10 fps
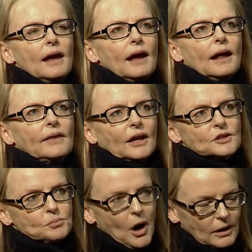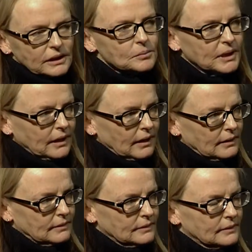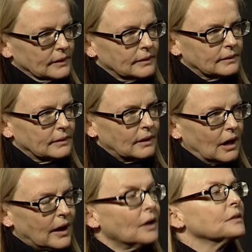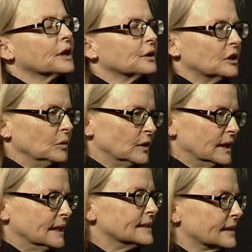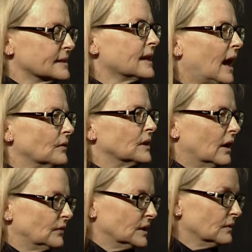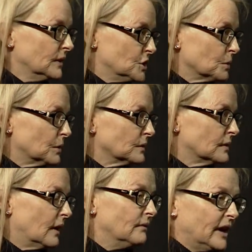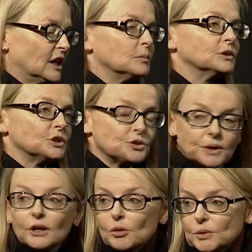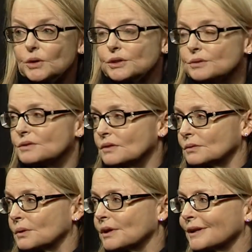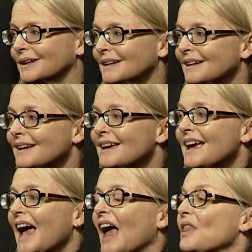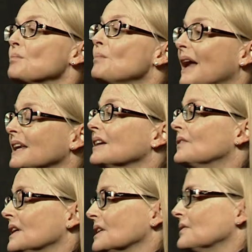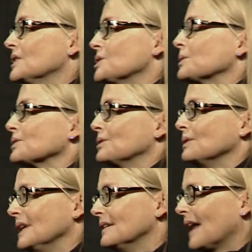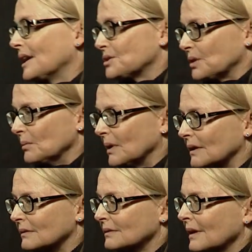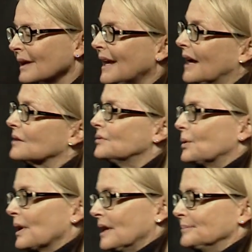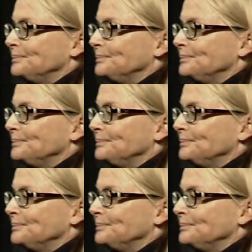And that's partly because our healthcare community doesn't have enough individuals available to treat opioid use disorder, and that many of the individuals who need that treatment can't afford it.